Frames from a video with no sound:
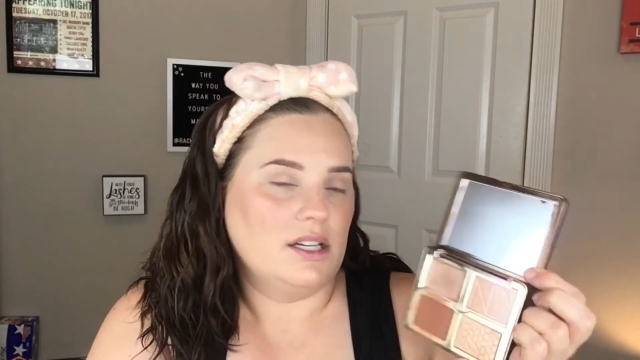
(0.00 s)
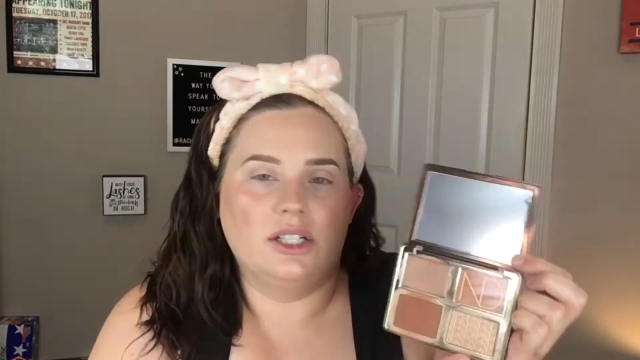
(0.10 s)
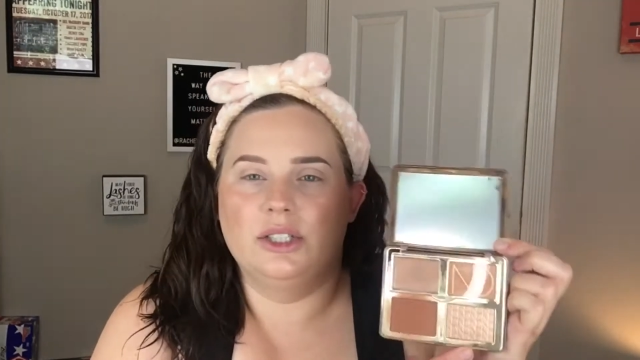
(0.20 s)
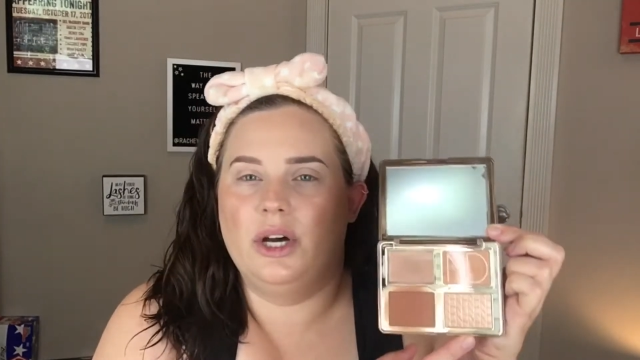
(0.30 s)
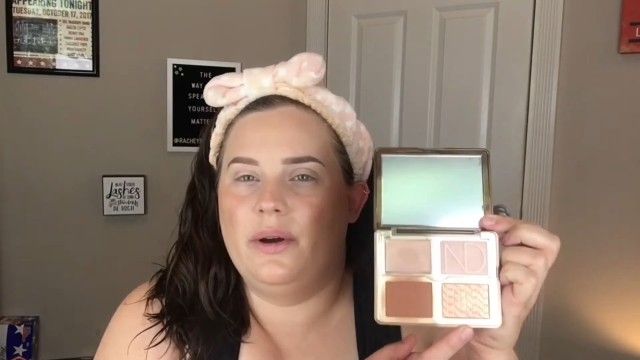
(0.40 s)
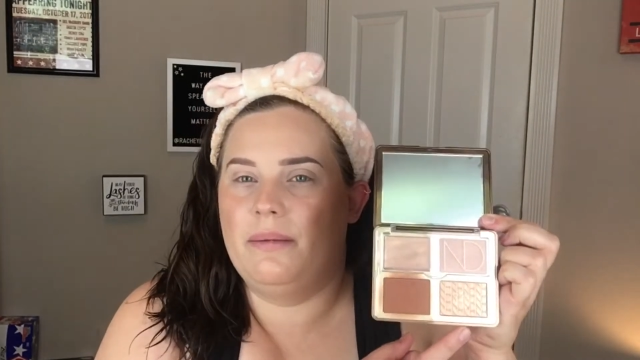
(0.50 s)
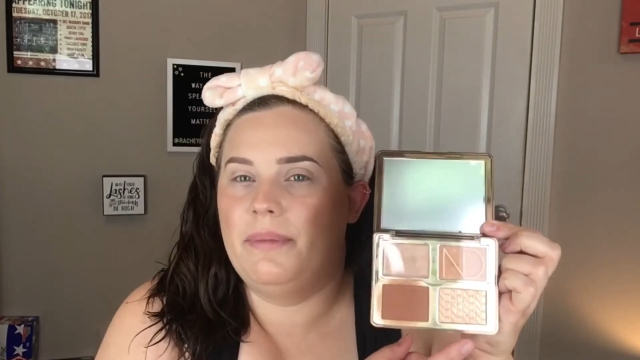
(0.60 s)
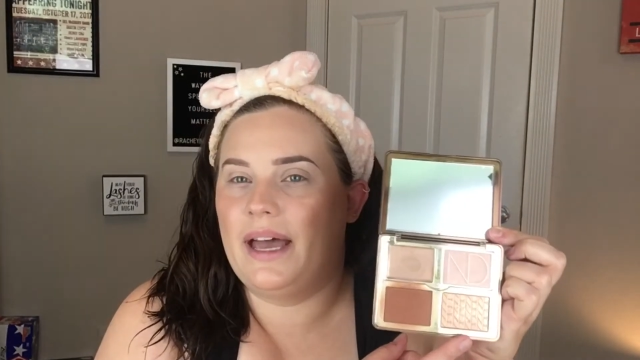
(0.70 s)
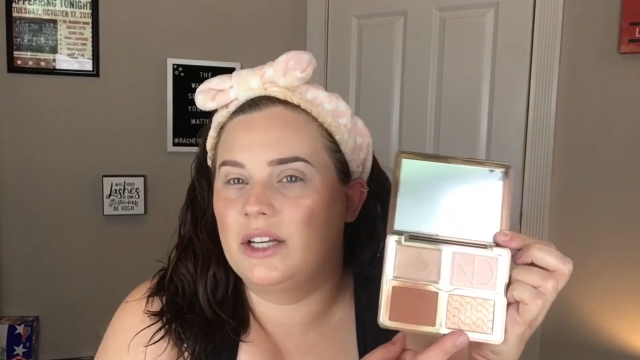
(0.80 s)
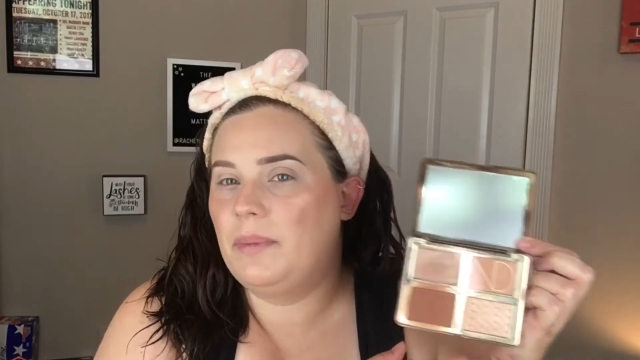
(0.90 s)
glow
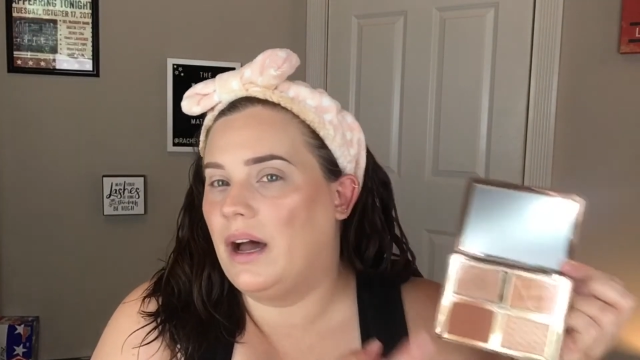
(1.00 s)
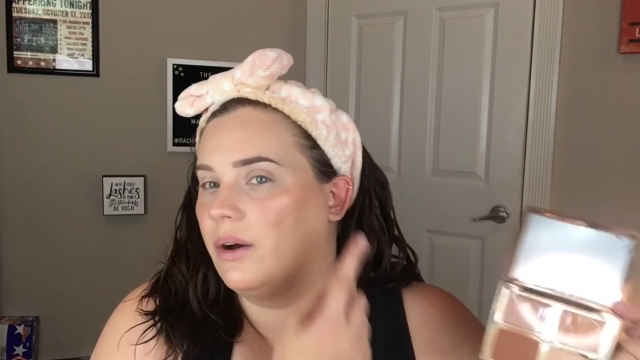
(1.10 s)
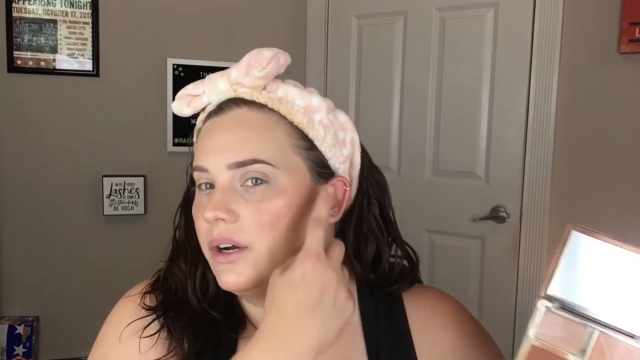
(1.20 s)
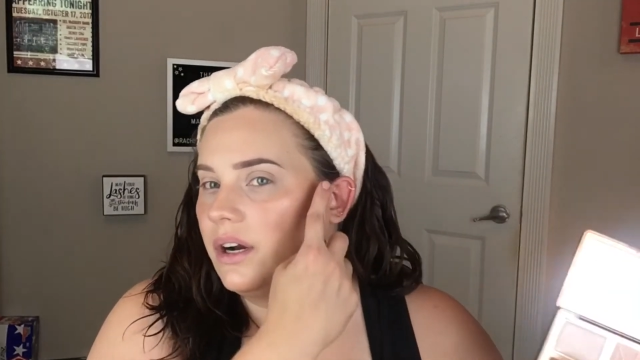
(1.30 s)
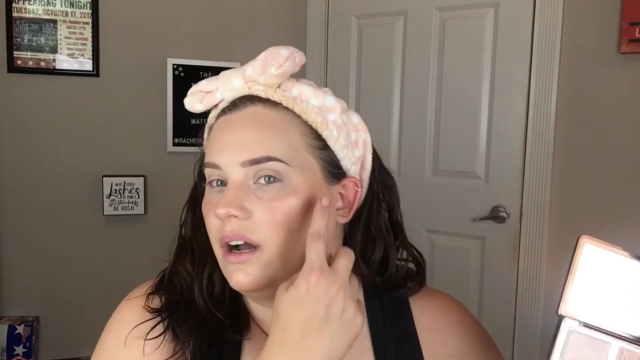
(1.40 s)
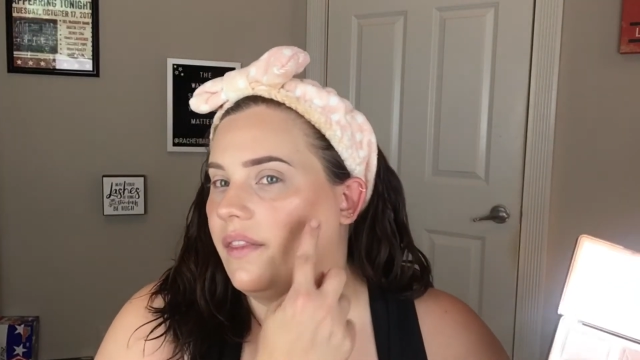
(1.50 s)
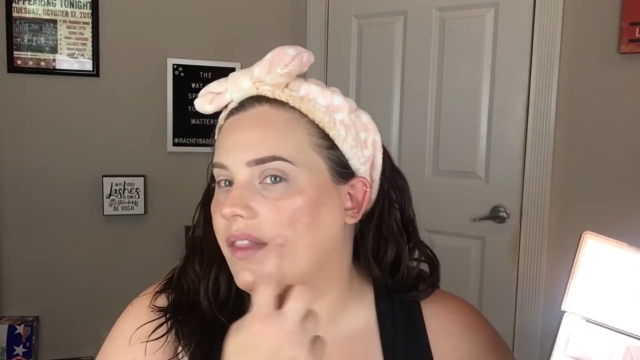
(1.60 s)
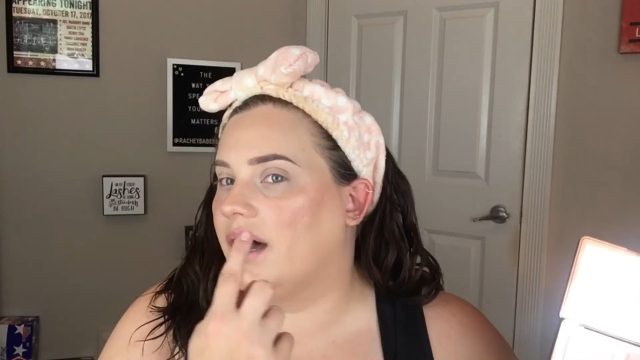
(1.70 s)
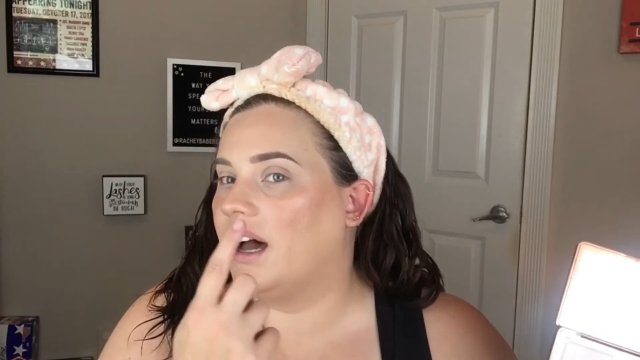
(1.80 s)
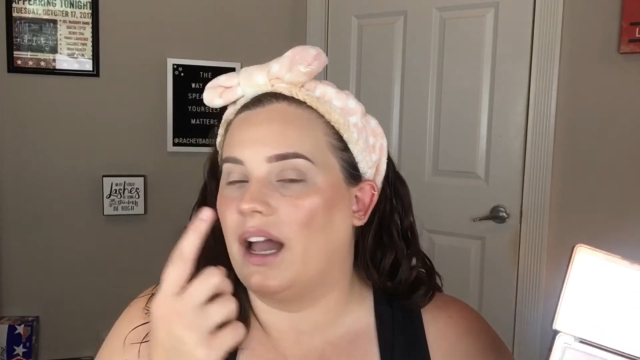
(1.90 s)
impact powder on
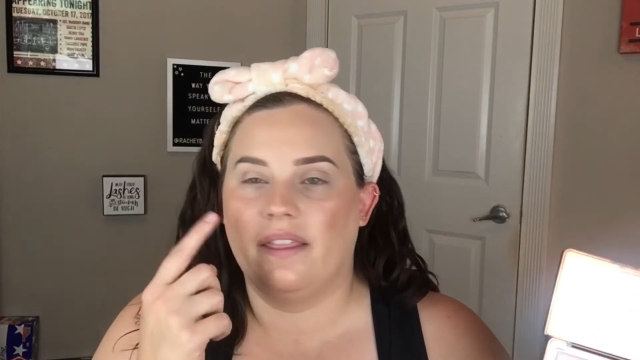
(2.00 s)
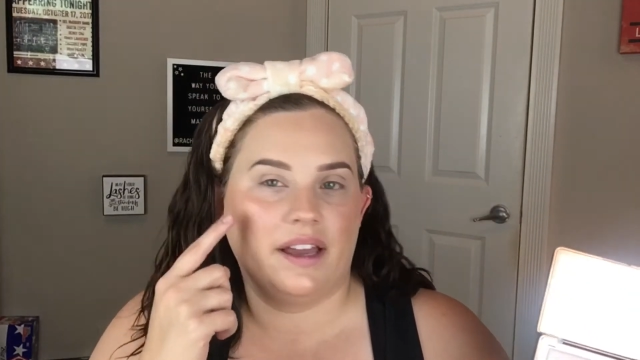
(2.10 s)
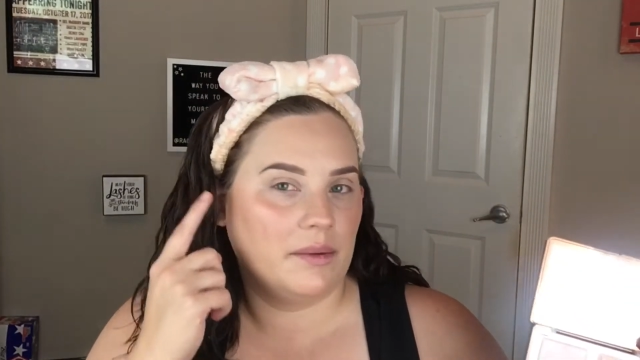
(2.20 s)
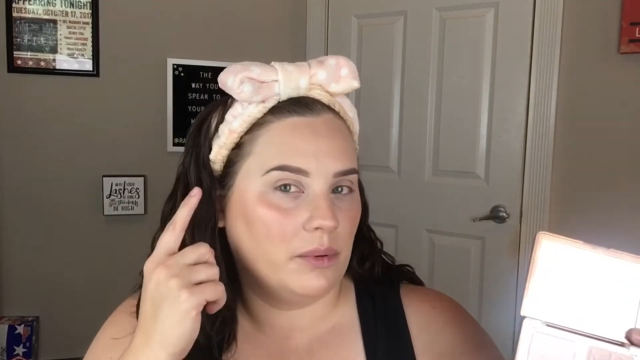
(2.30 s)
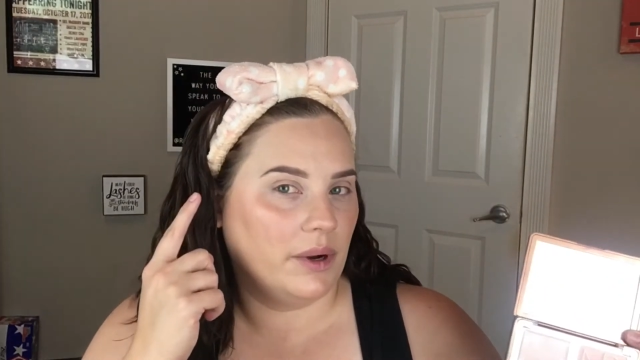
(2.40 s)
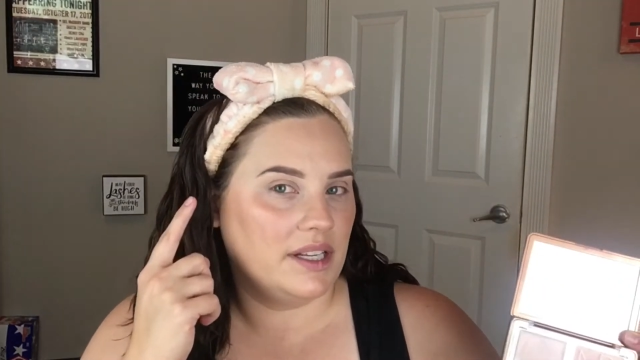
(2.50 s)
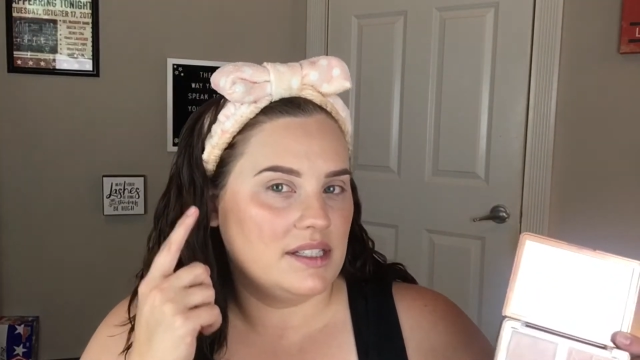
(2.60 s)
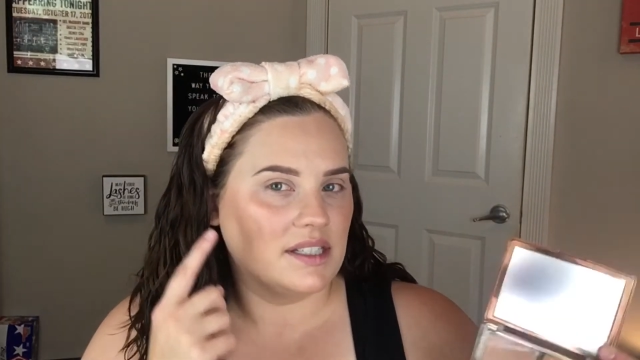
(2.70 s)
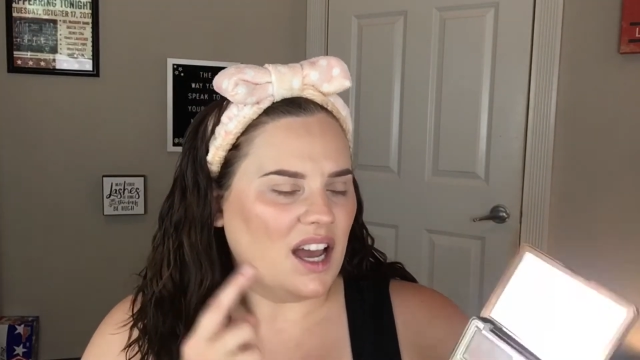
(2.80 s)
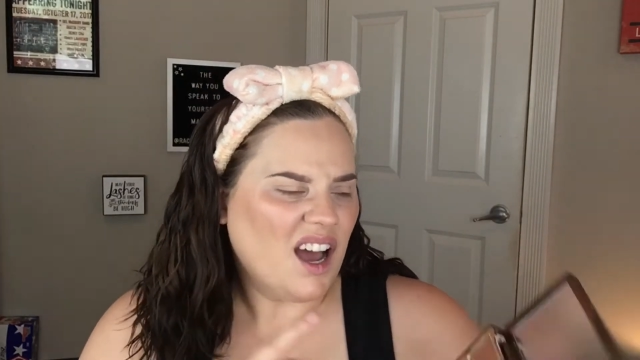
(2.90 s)
the highlight points.